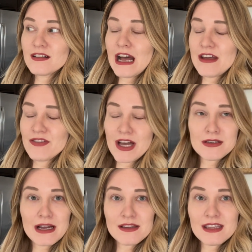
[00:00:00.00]
I found
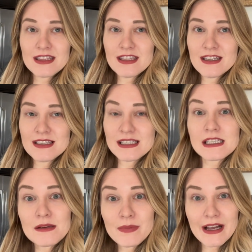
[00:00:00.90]
out that the
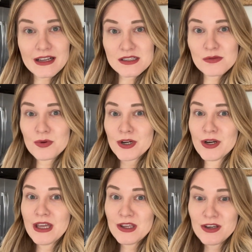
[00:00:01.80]
seat backs were
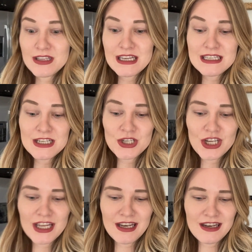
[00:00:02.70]
in good
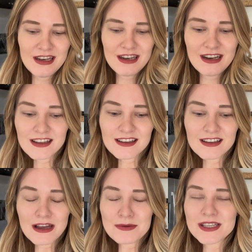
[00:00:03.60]
condition,
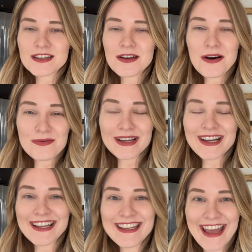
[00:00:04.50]
I was like, oh my
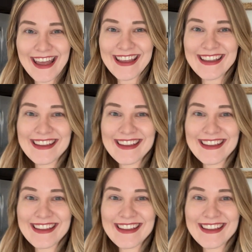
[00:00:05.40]
God, yay.